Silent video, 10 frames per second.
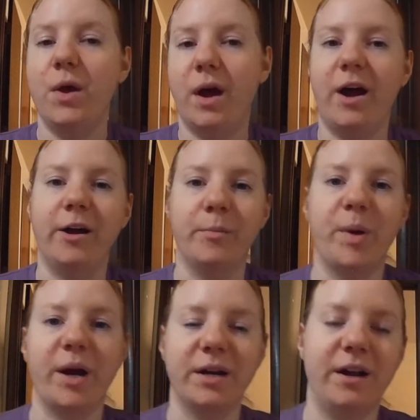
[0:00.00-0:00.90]
are
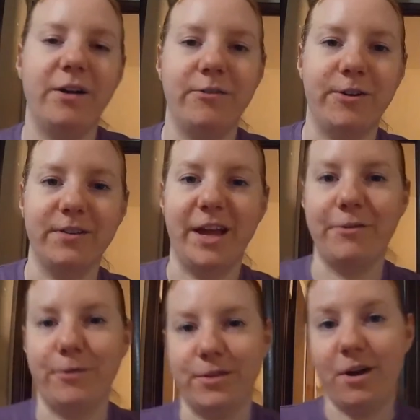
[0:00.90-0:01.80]
part of her
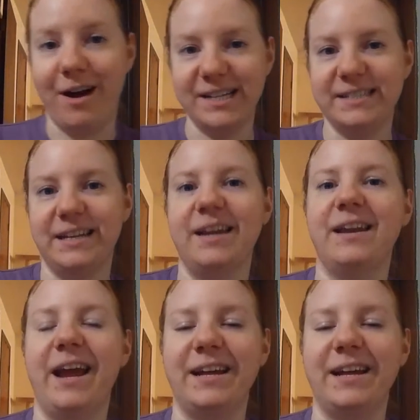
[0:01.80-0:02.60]
life with Austin,